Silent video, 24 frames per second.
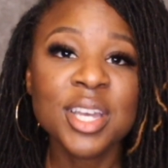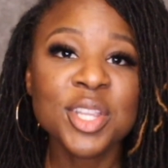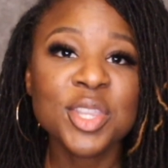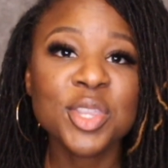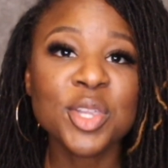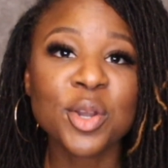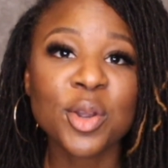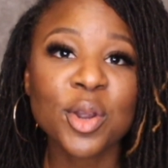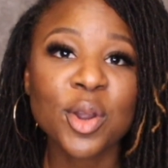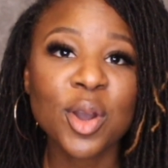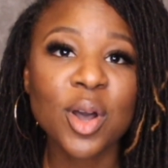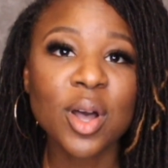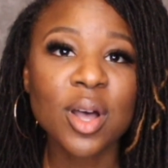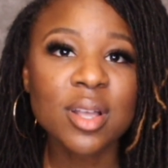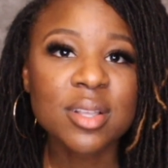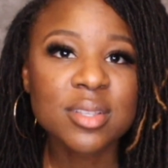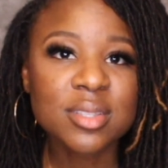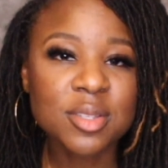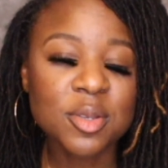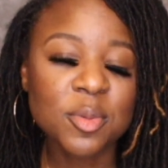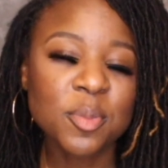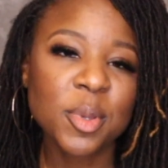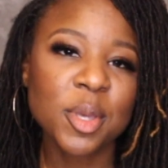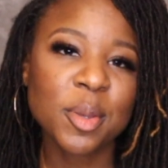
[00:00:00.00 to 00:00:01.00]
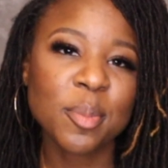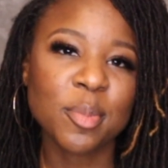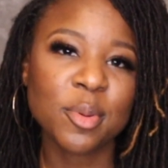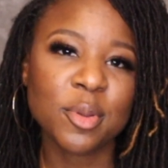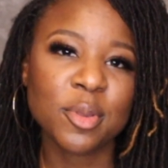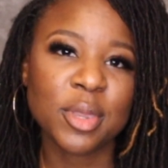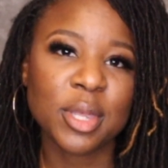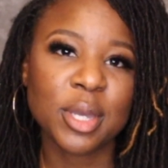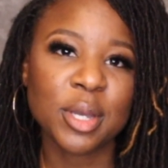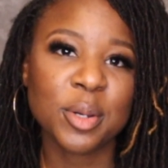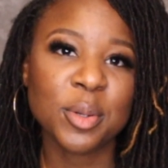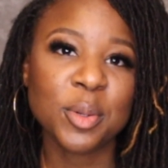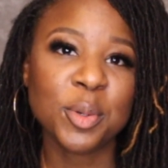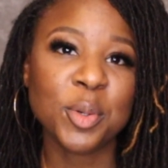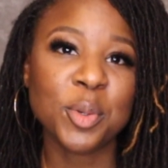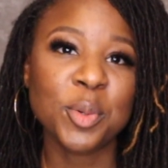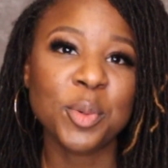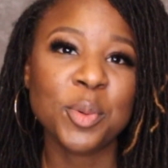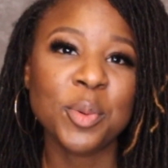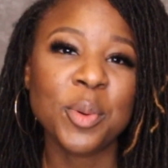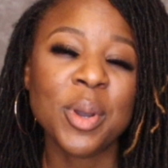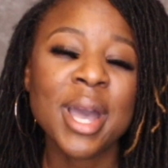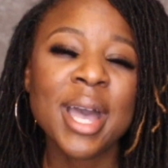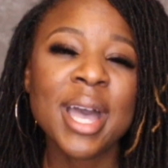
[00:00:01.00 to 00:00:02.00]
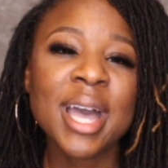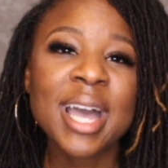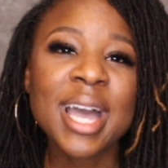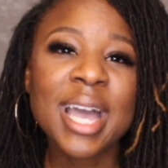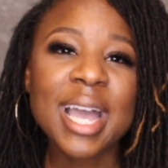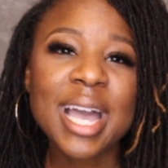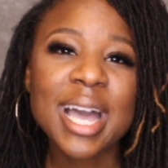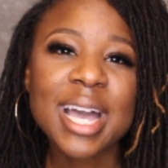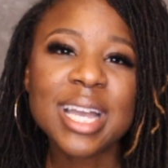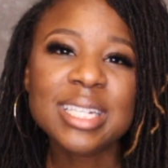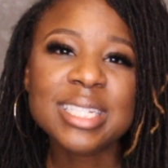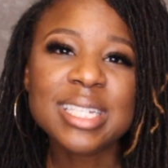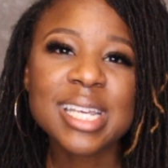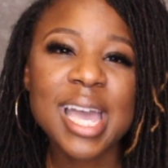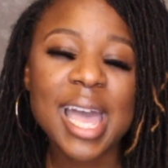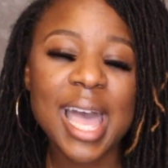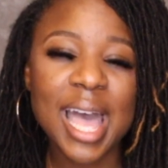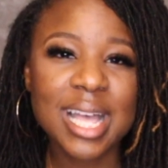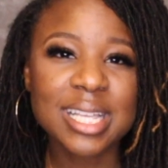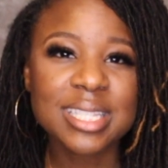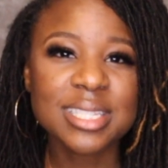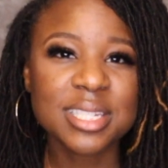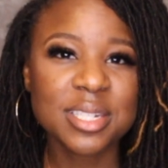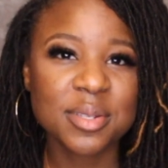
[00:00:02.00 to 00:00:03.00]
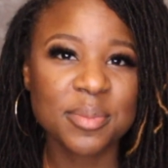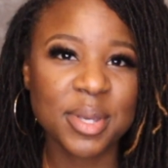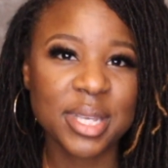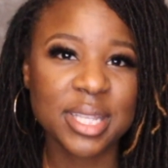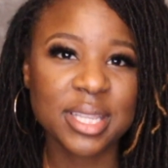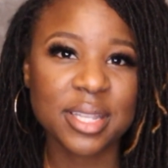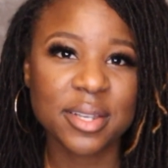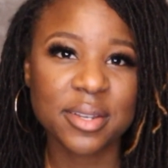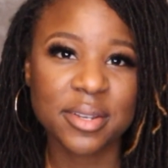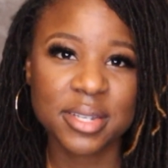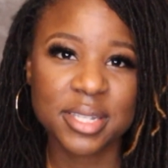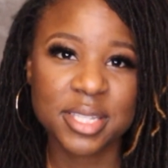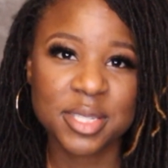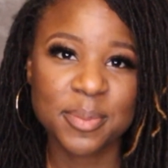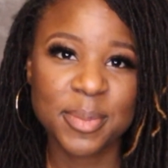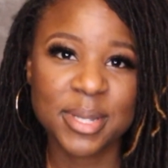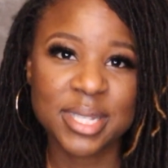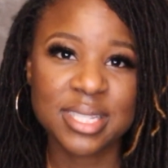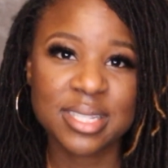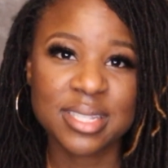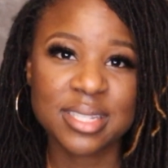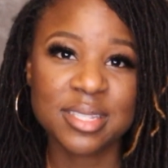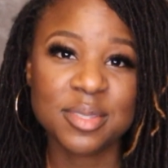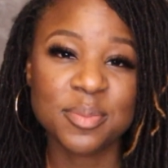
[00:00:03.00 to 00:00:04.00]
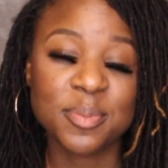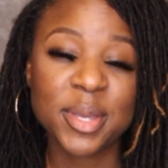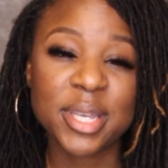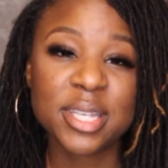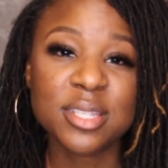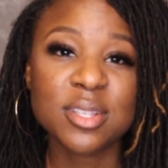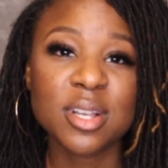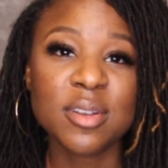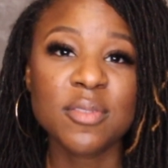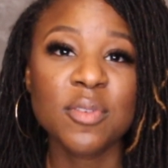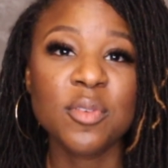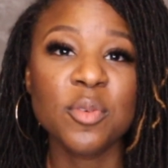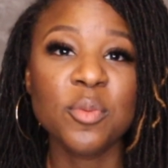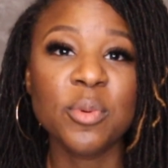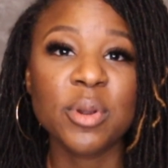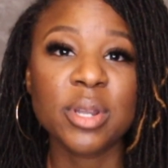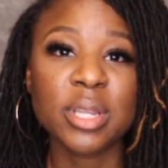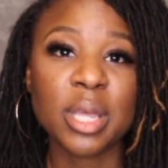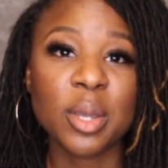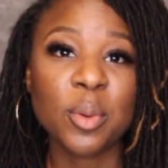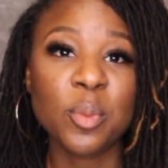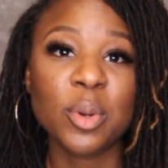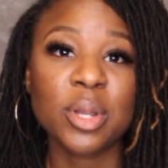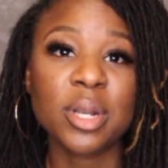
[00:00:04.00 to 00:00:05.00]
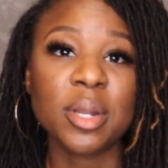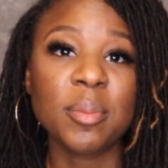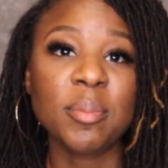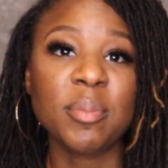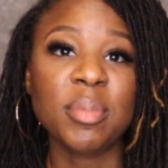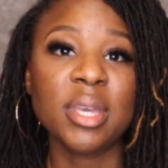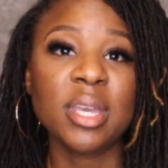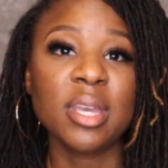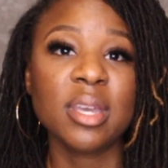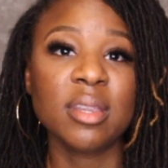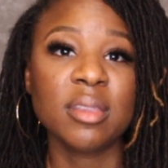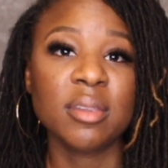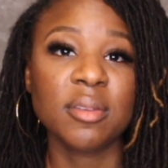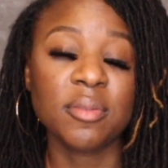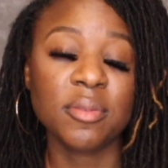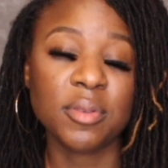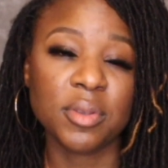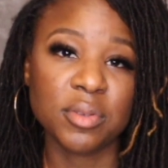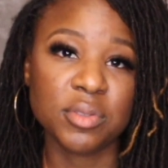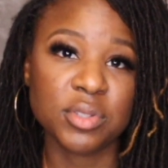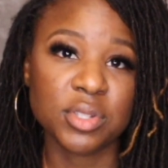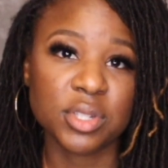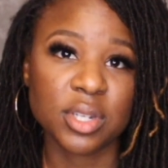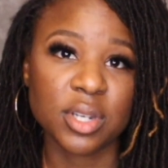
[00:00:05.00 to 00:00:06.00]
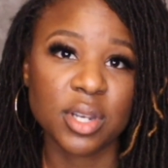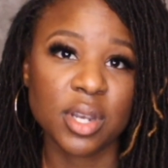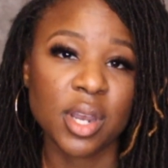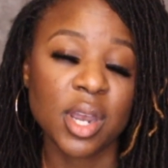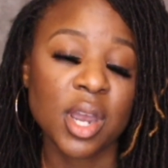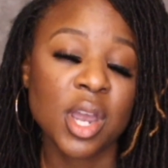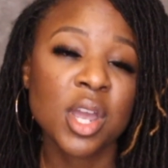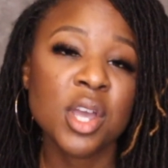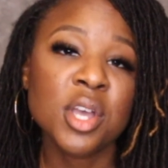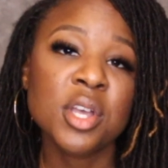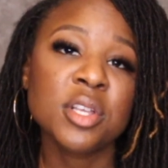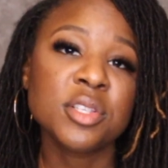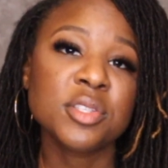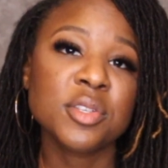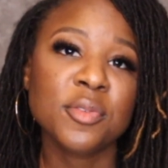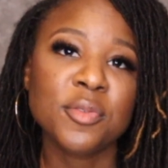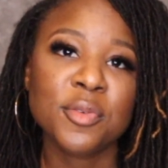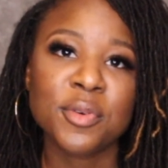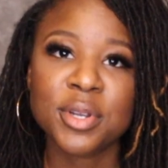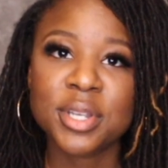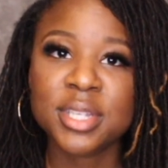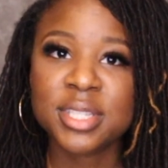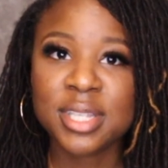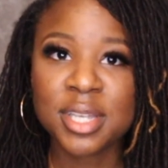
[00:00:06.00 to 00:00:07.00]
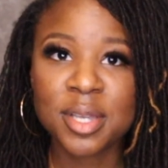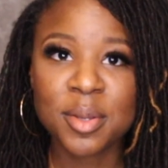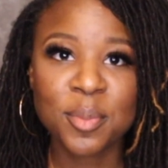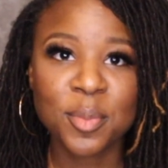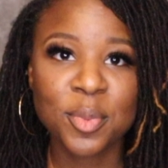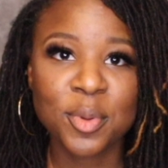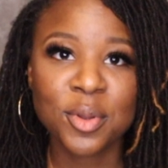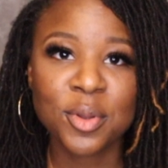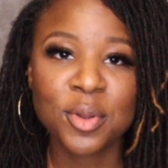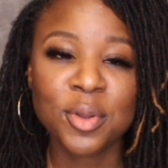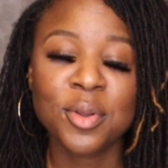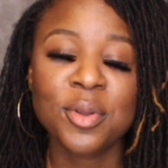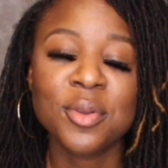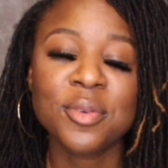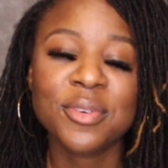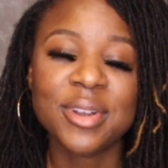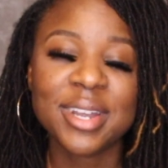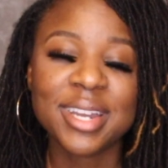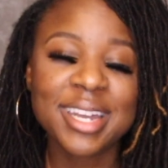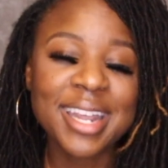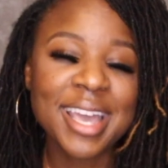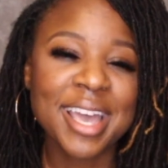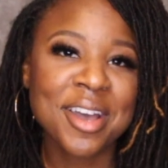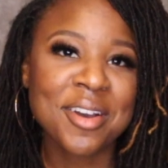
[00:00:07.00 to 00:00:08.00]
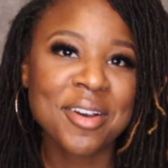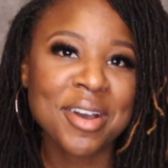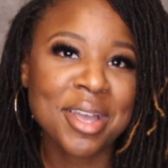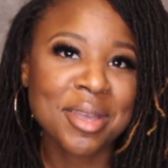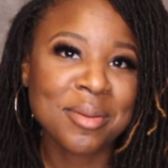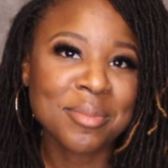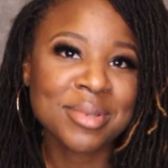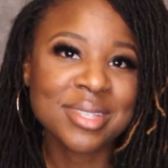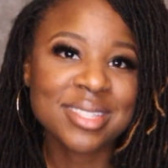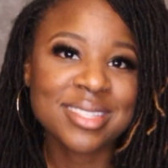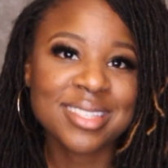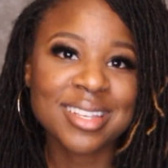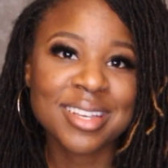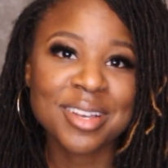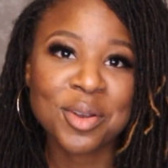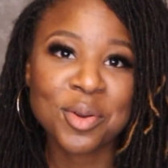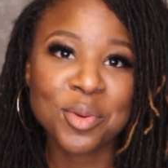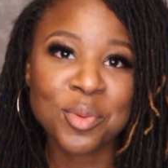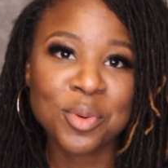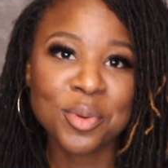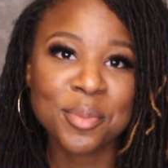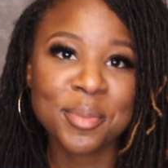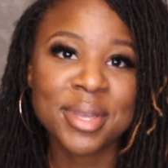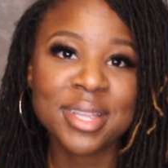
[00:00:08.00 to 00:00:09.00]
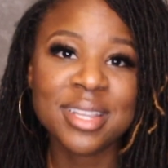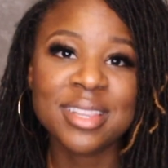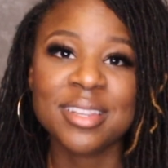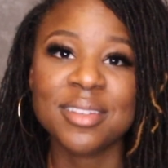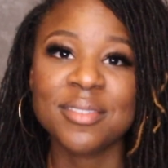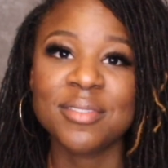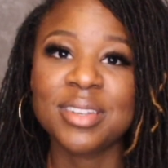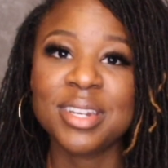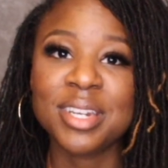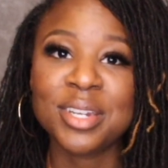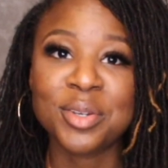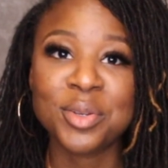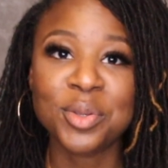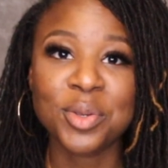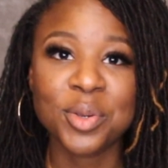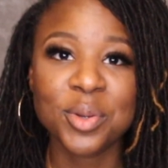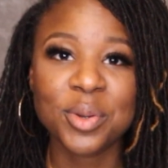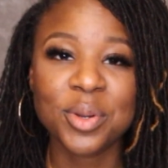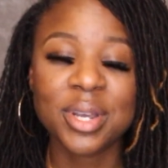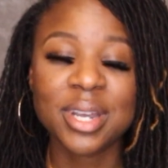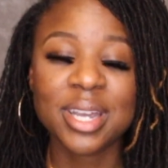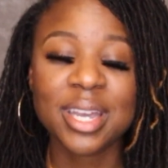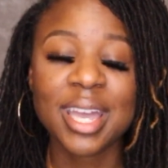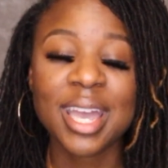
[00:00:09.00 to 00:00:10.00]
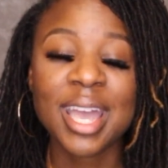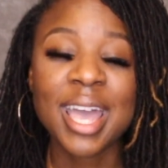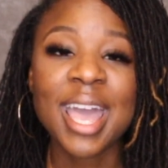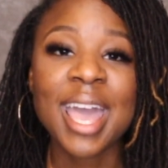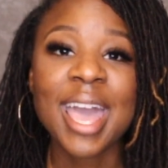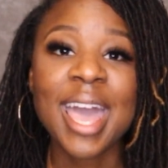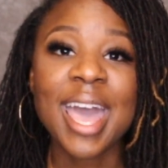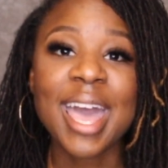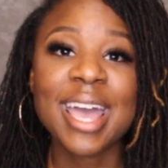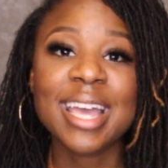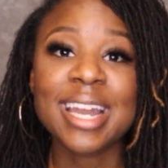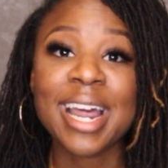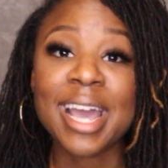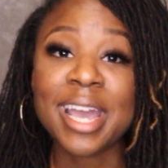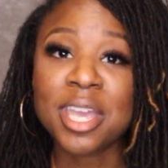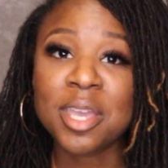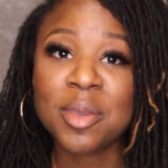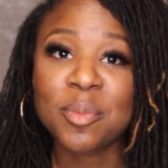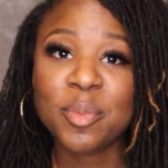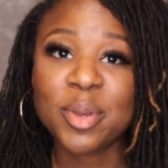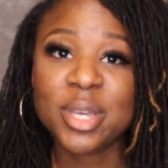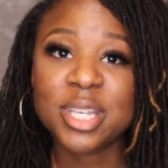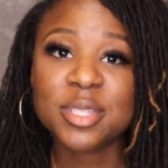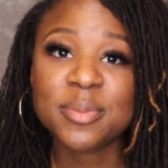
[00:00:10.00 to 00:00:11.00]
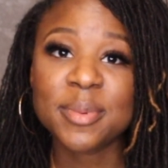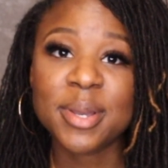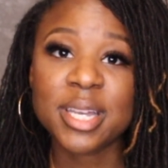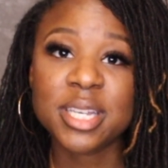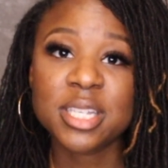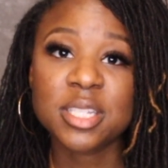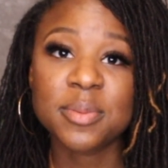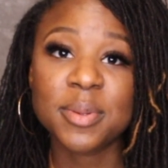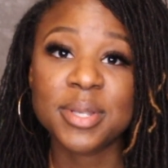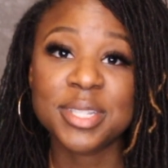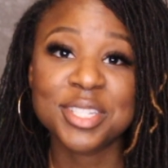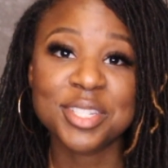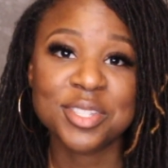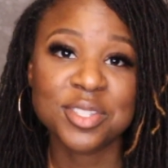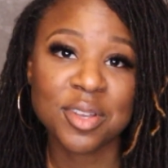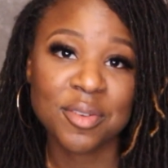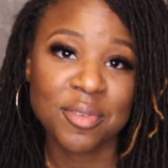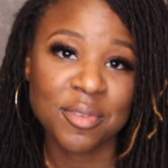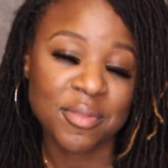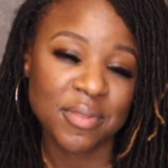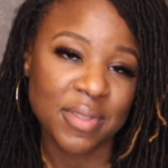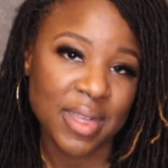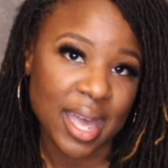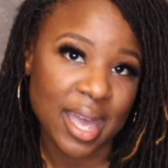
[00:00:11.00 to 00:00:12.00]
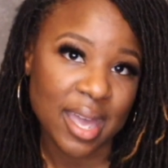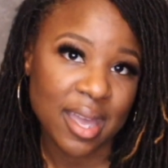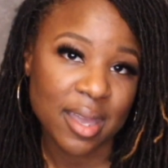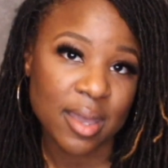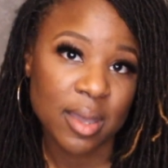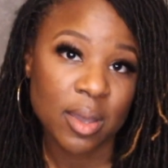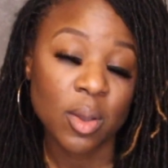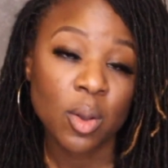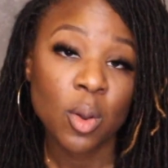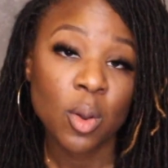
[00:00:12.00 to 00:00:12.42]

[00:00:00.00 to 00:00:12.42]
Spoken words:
There are also people, though, who kind of estimate their expenses based off of where they want to be in the future. So for example, right now I am a single woman living in New York, and I can base my expenses off of that.